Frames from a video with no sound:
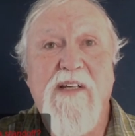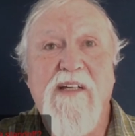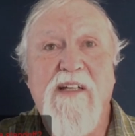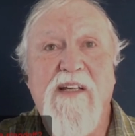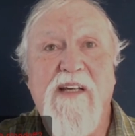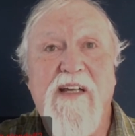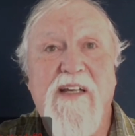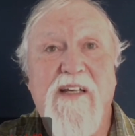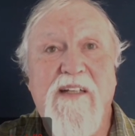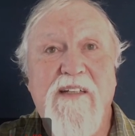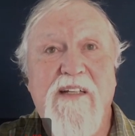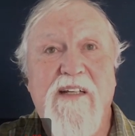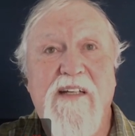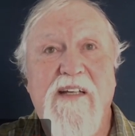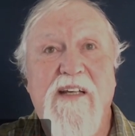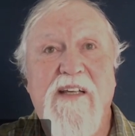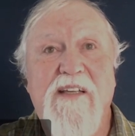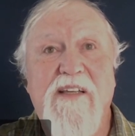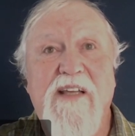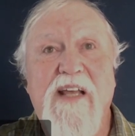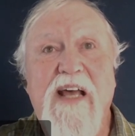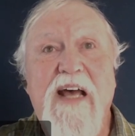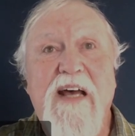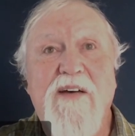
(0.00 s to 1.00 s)
and
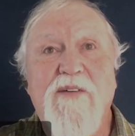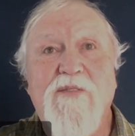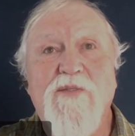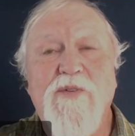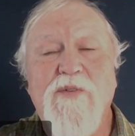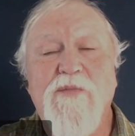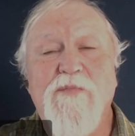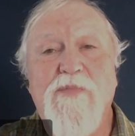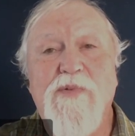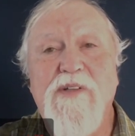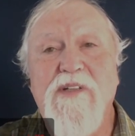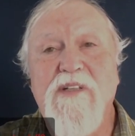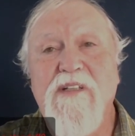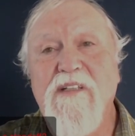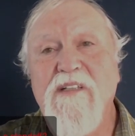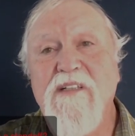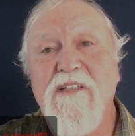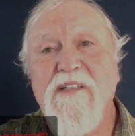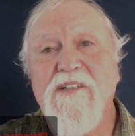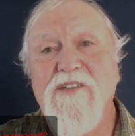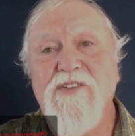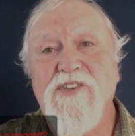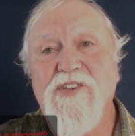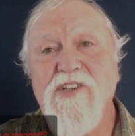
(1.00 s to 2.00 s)
that would be
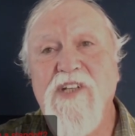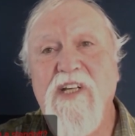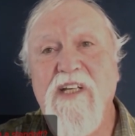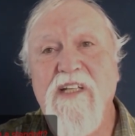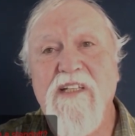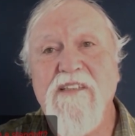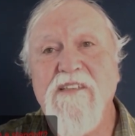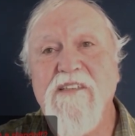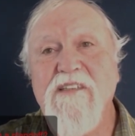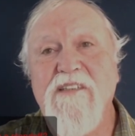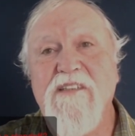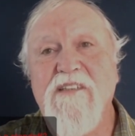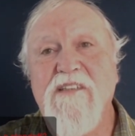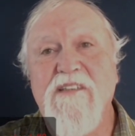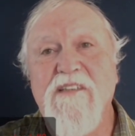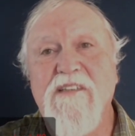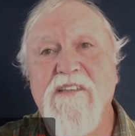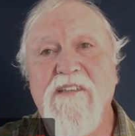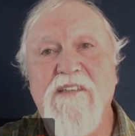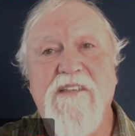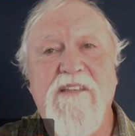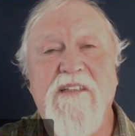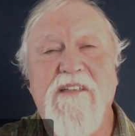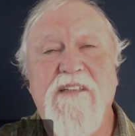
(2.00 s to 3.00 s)
a chance
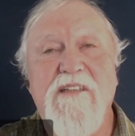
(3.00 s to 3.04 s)
to